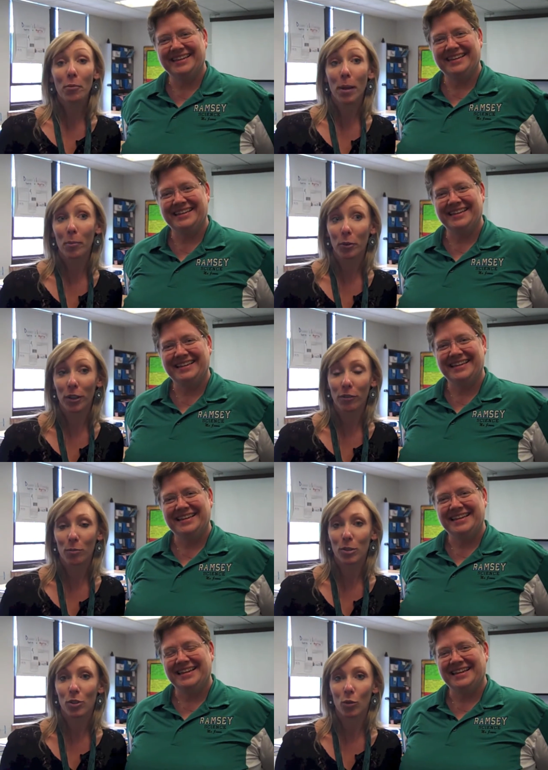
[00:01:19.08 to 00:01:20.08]
Speaker 1: memory
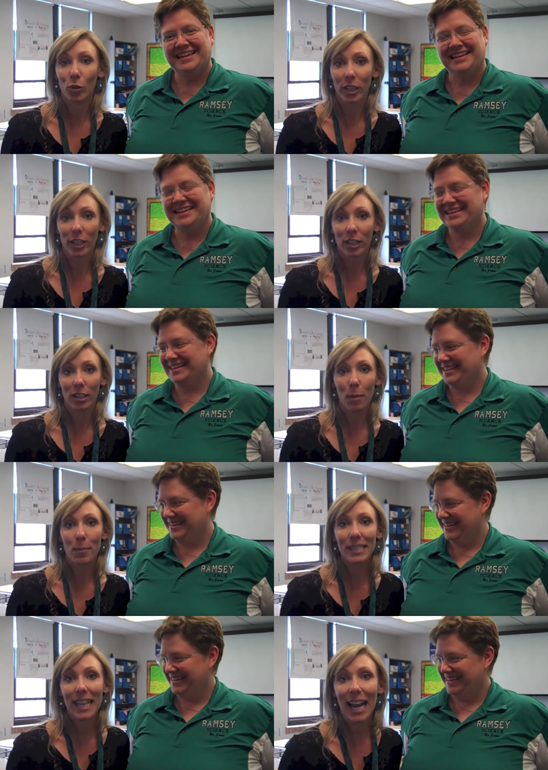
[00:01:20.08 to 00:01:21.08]
from the school year,
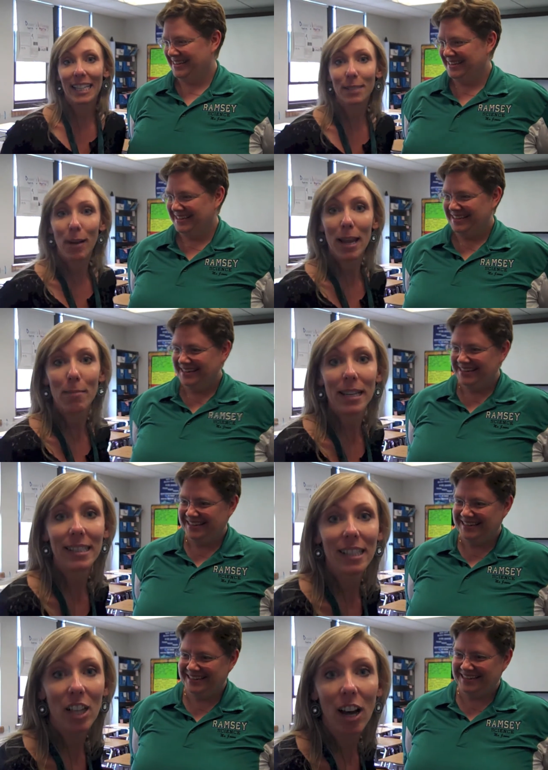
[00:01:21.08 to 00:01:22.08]
besides my
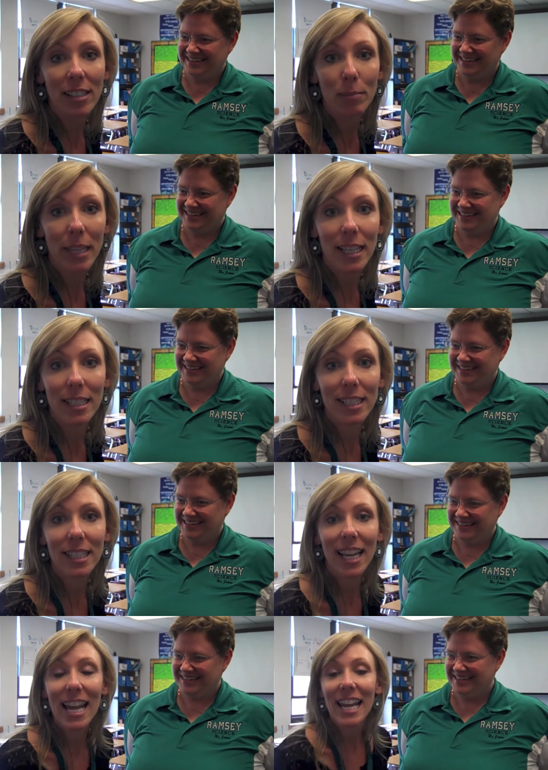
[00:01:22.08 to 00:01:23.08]
amazingly awesome
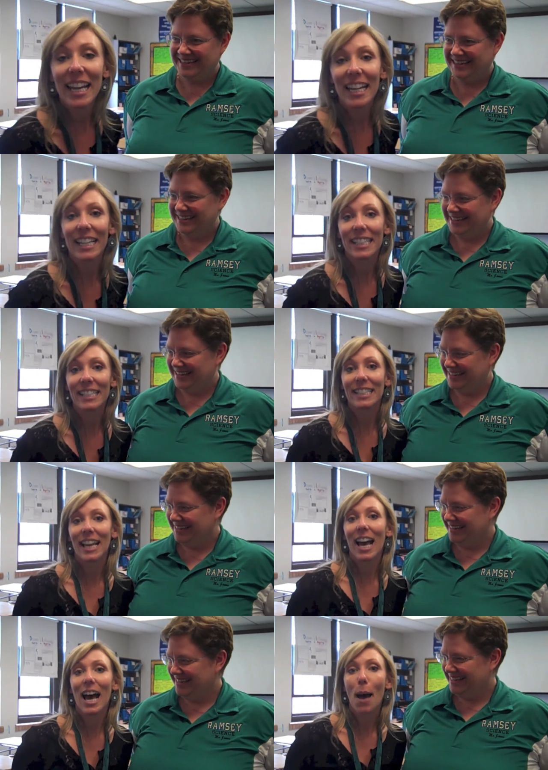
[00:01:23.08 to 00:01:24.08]
kids, is
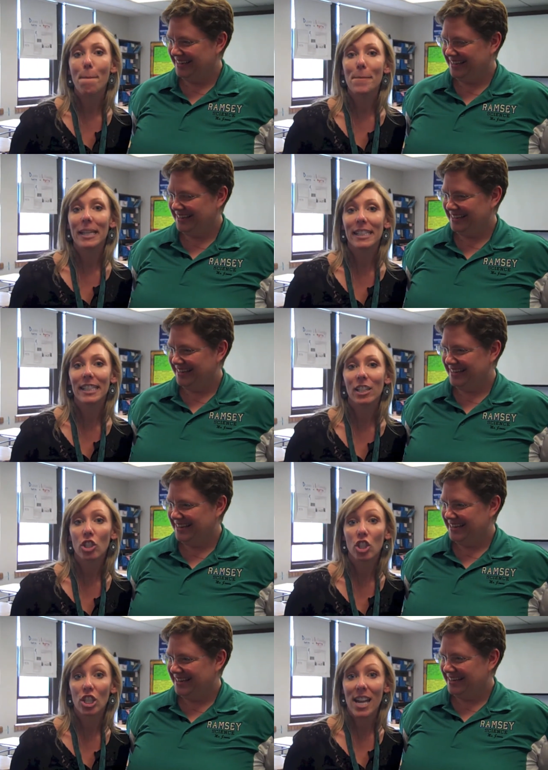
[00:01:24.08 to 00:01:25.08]
Miss
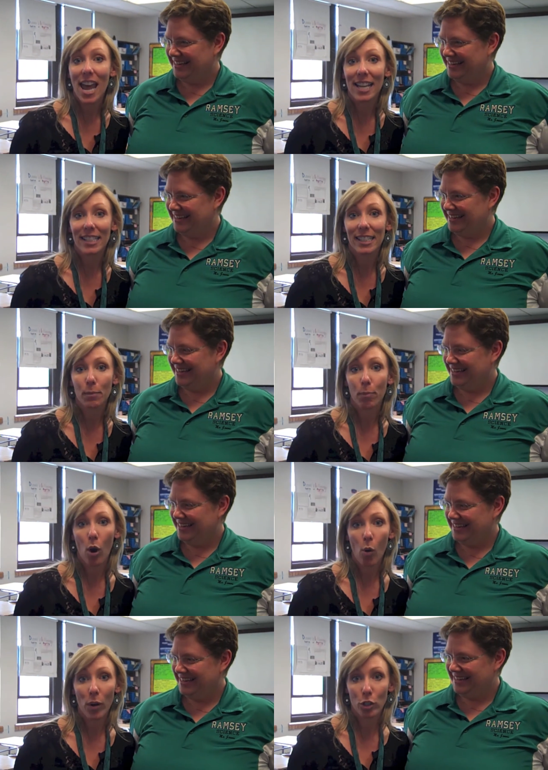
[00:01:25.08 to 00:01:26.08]
Schned's
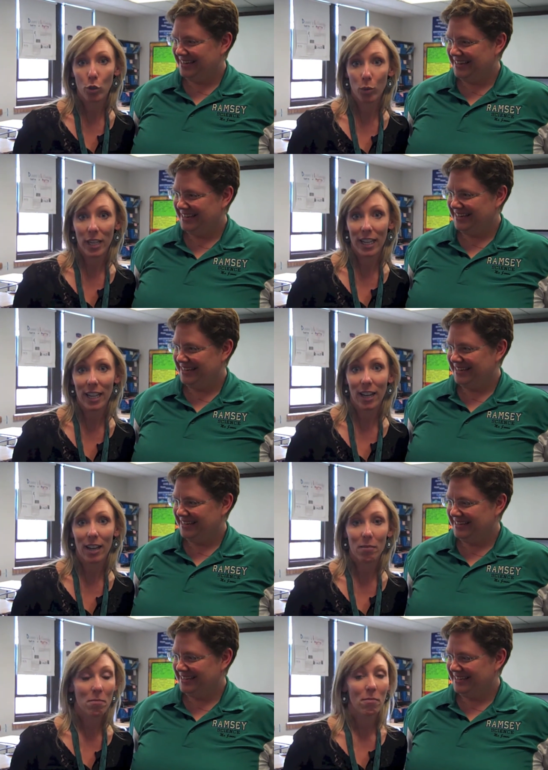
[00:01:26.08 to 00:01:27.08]
poetry
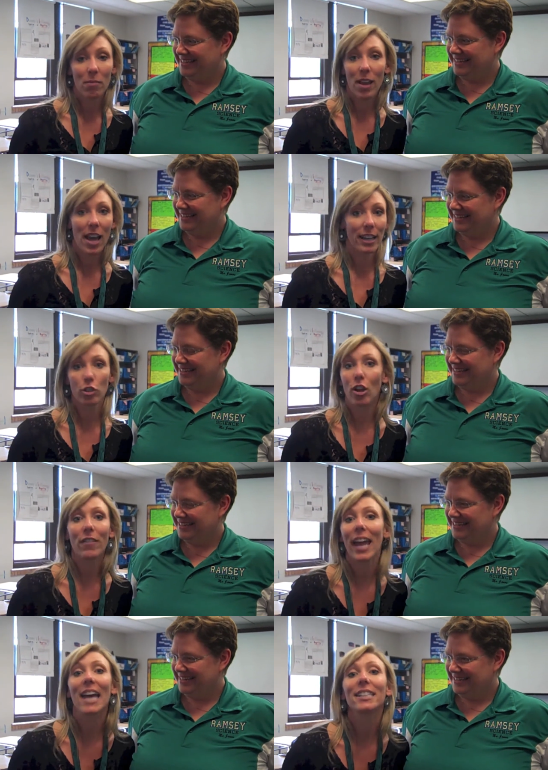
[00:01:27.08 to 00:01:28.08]

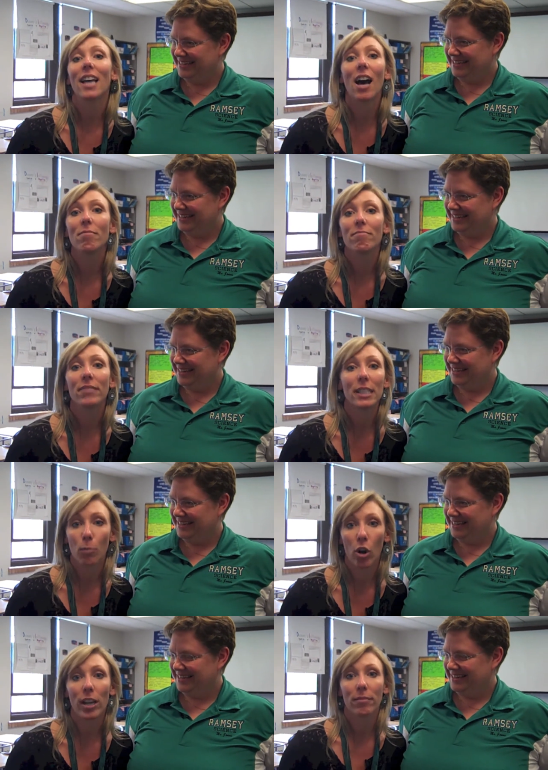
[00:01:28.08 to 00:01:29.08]
extravaganza this
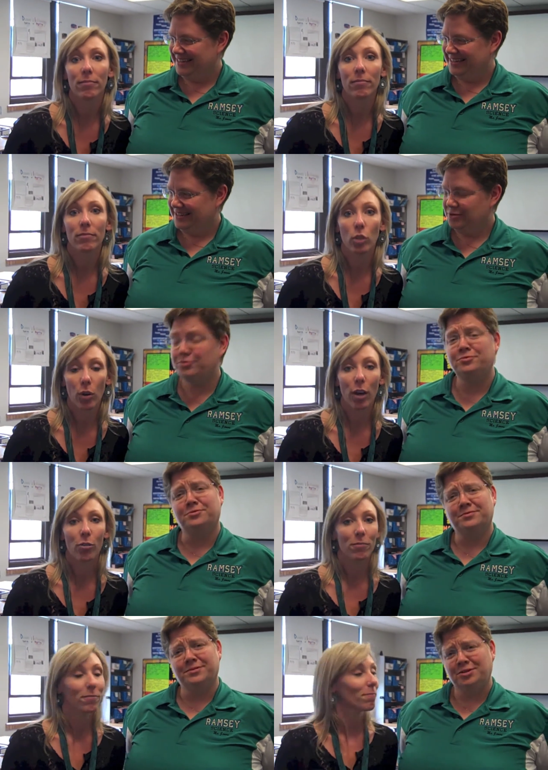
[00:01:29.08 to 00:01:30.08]
morning. No Ooh,
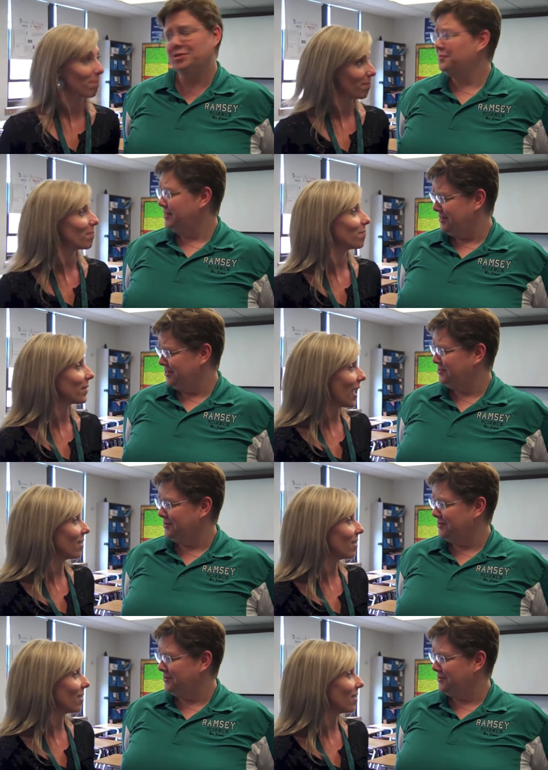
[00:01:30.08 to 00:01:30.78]
doubt. Good one. Good yeah.